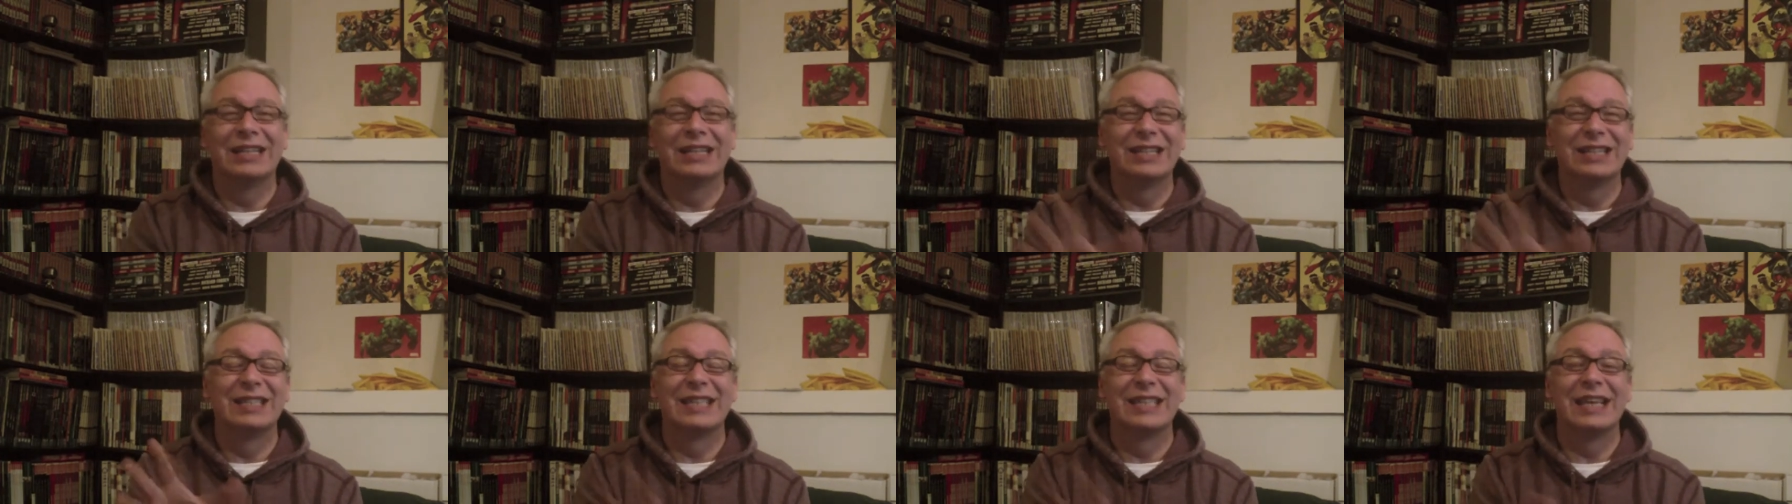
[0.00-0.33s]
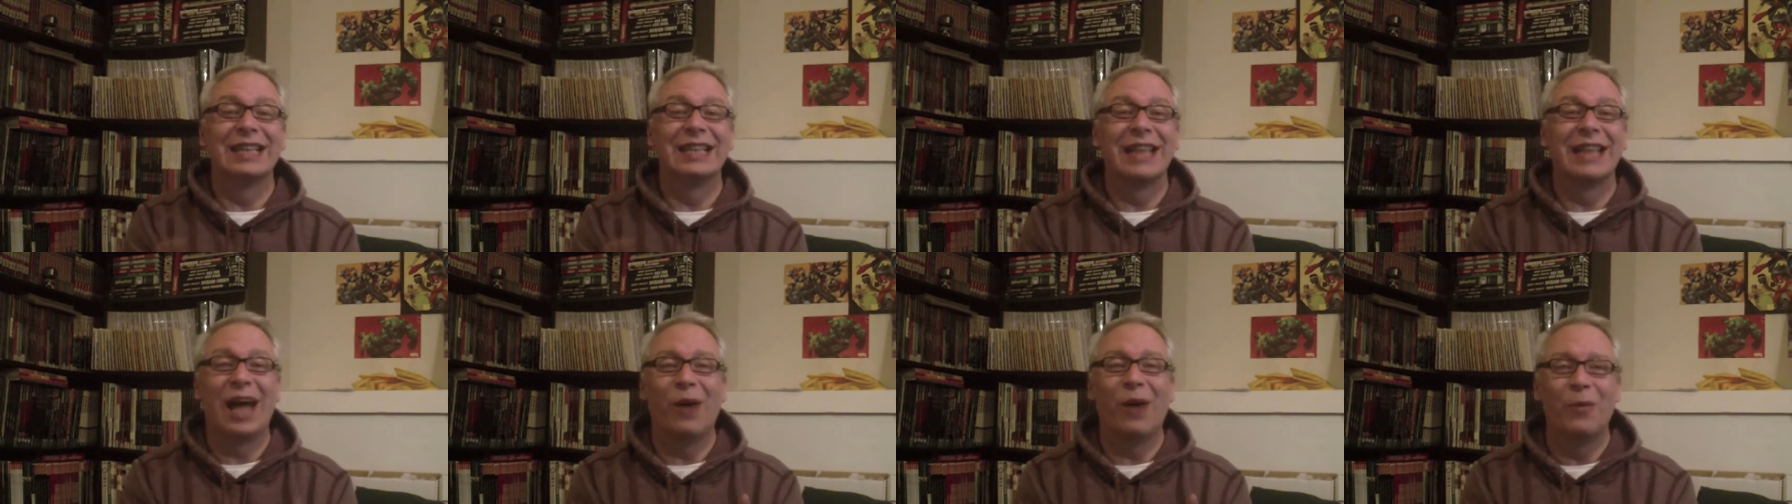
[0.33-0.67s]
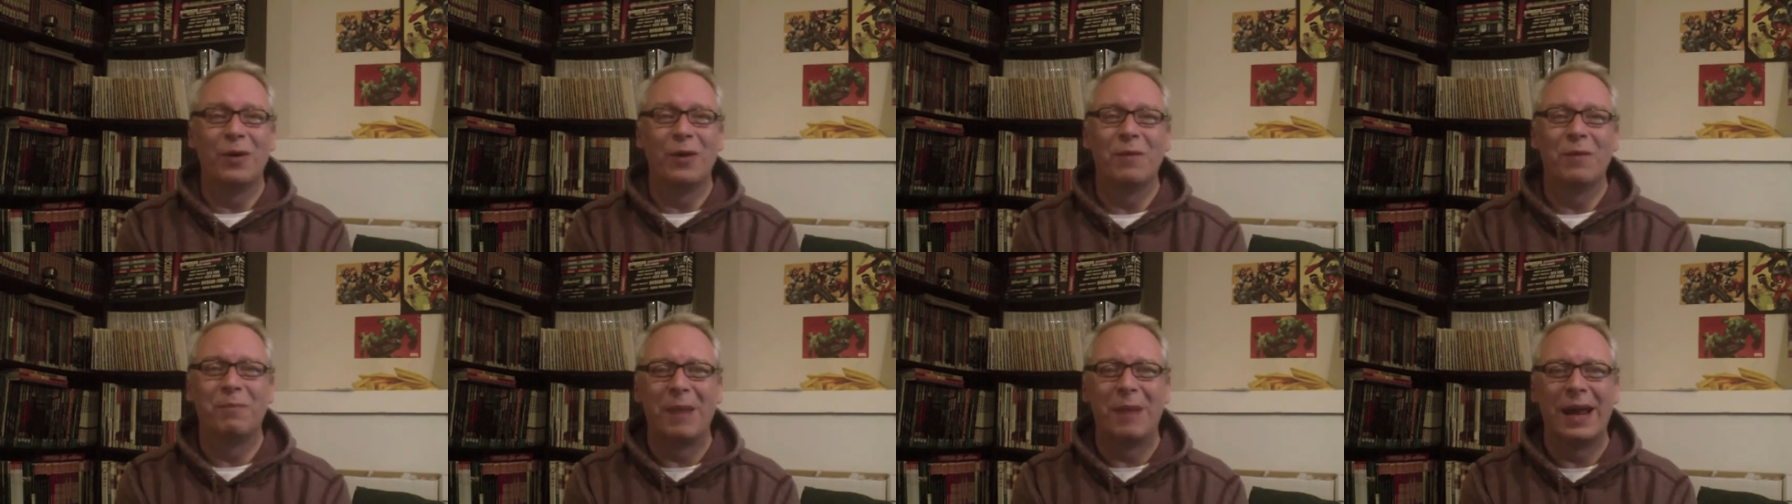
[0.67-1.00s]
I just think that
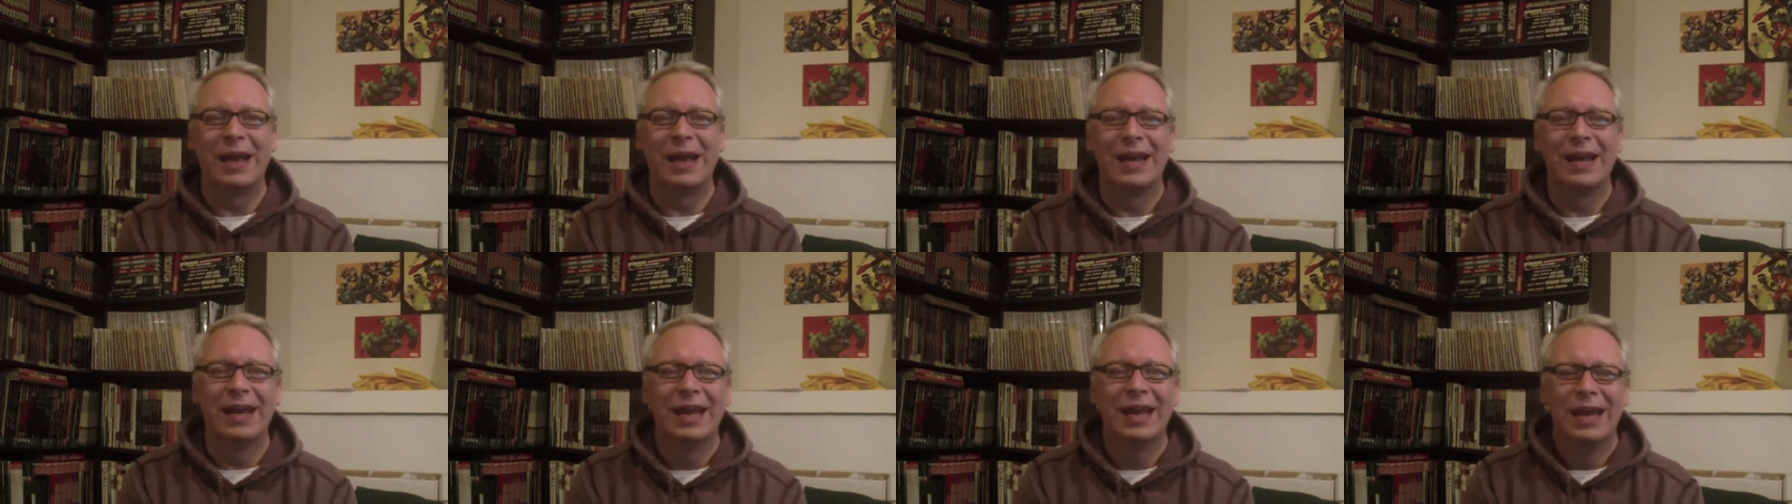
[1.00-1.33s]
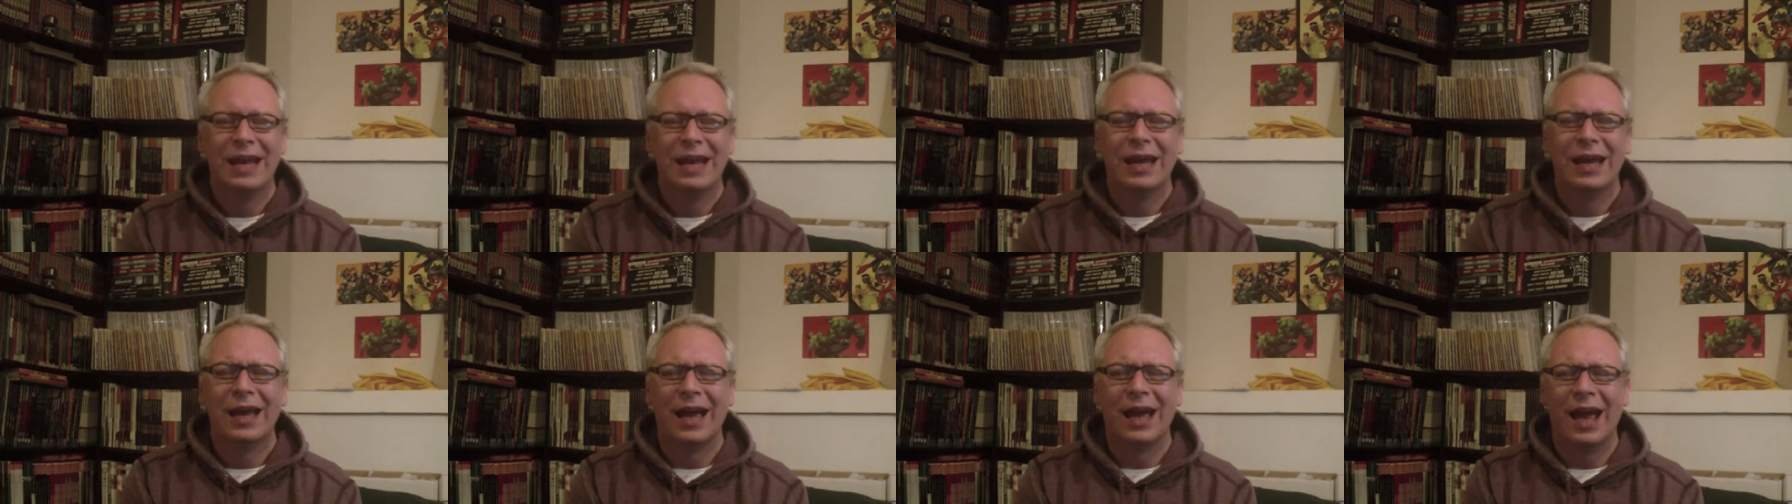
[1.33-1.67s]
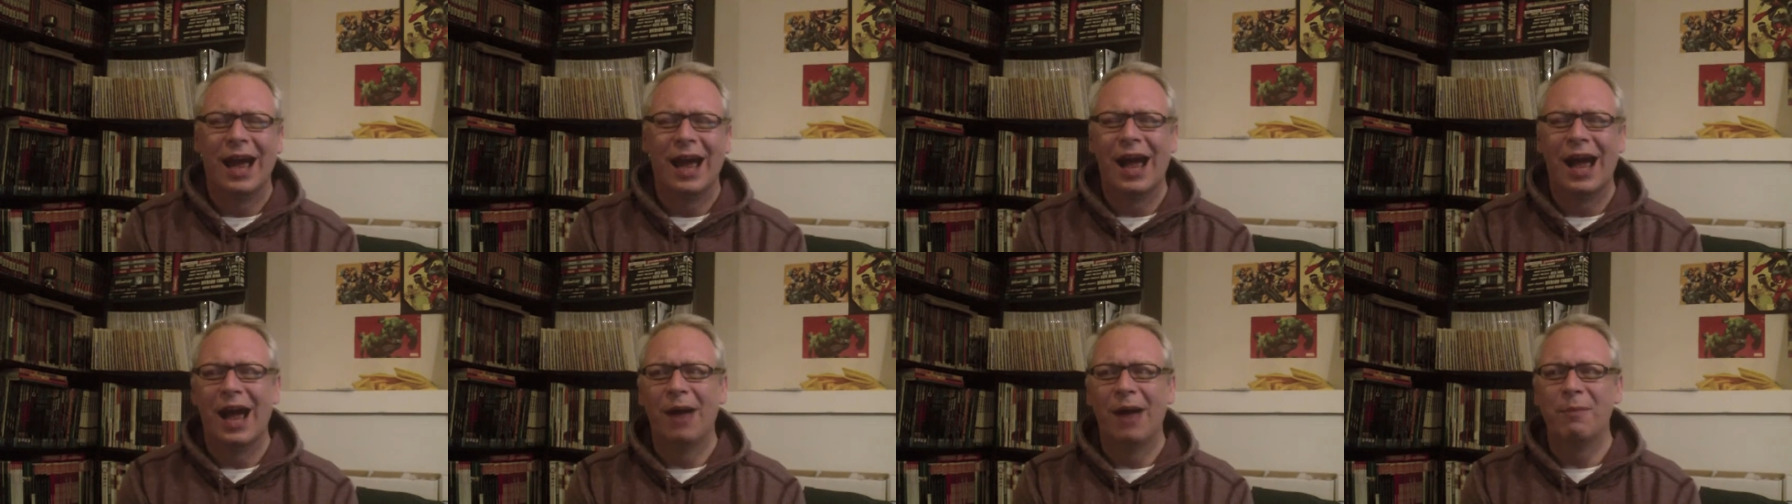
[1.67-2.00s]
would have been
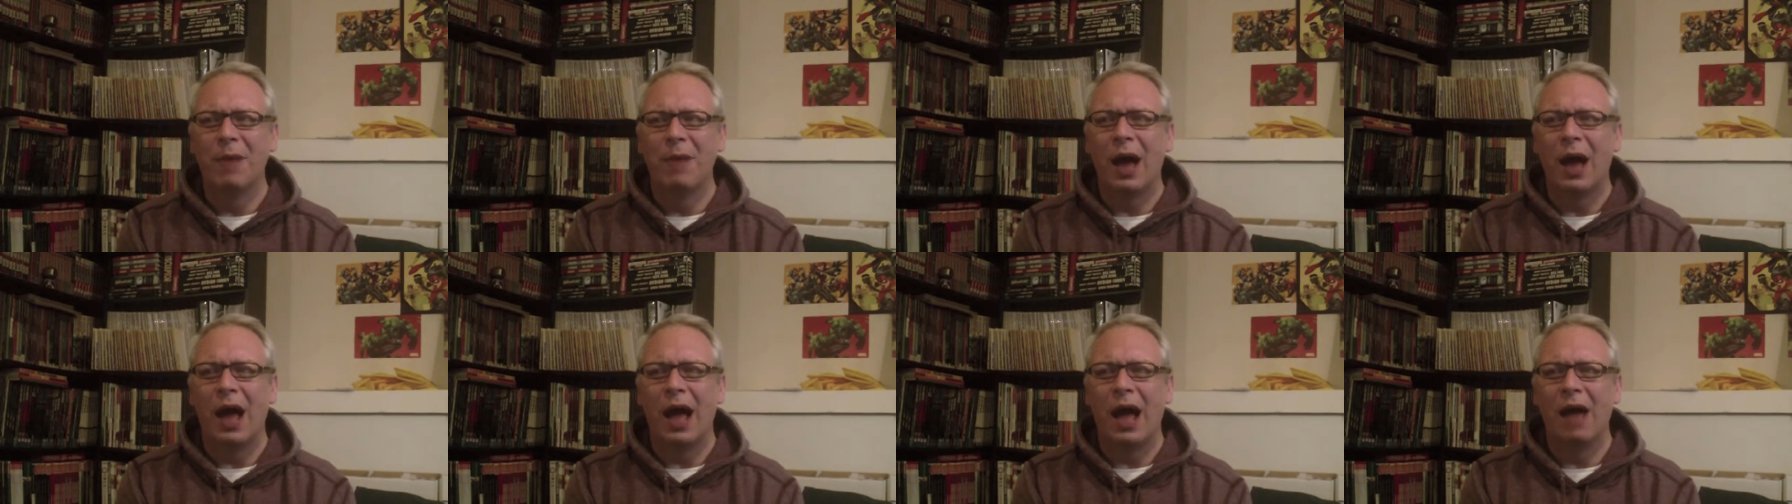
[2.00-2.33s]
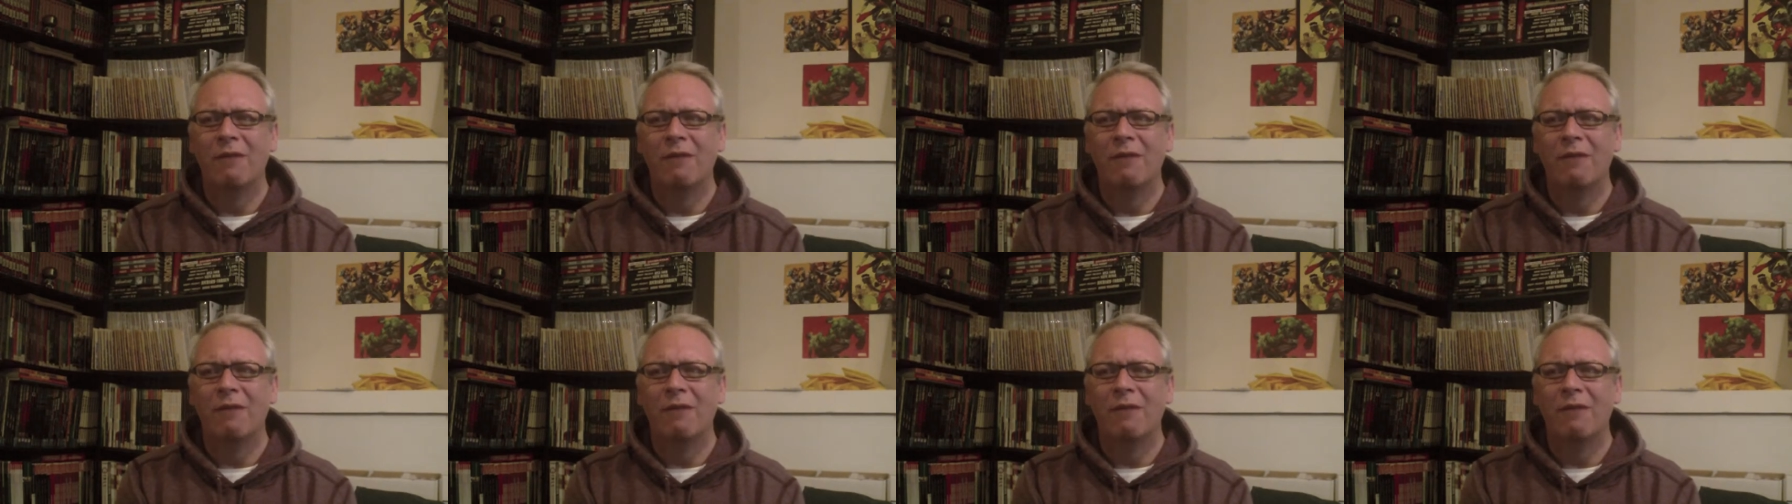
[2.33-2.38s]
uh,